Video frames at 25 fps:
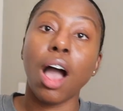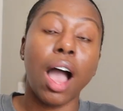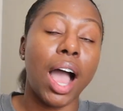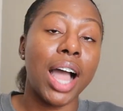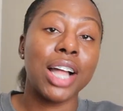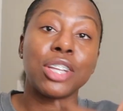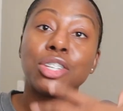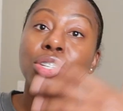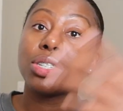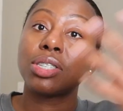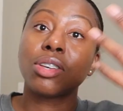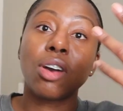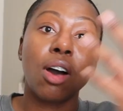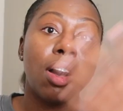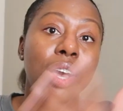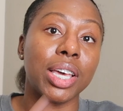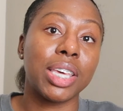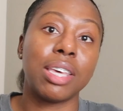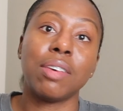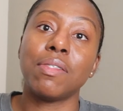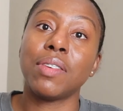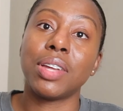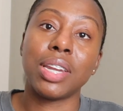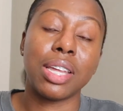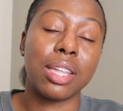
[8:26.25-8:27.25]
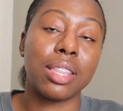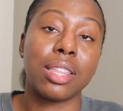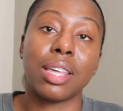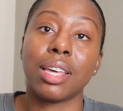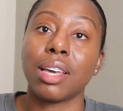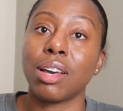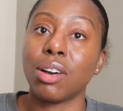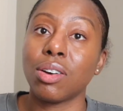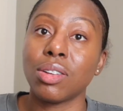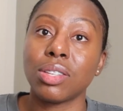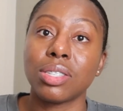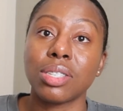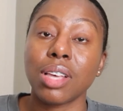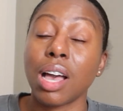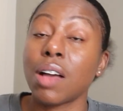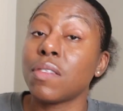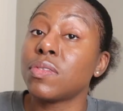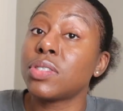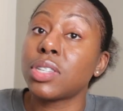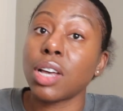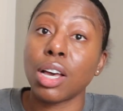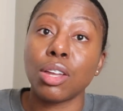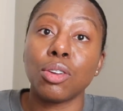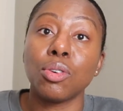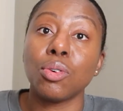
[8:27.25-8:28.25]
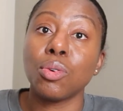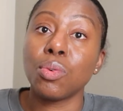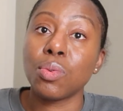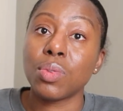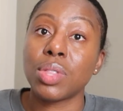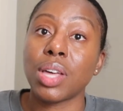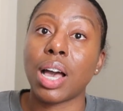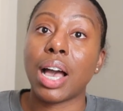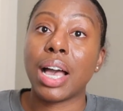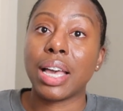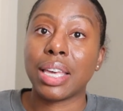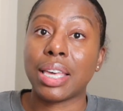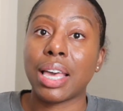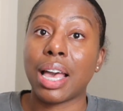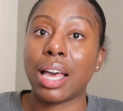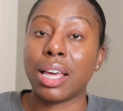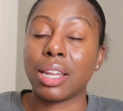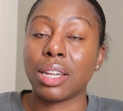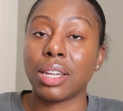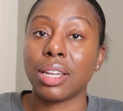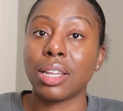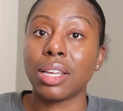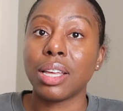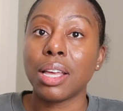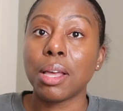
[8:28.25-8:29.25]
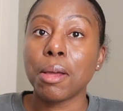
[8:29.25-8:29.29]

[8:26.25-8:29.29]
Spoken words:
I just can't give anything else. I've done all that I can.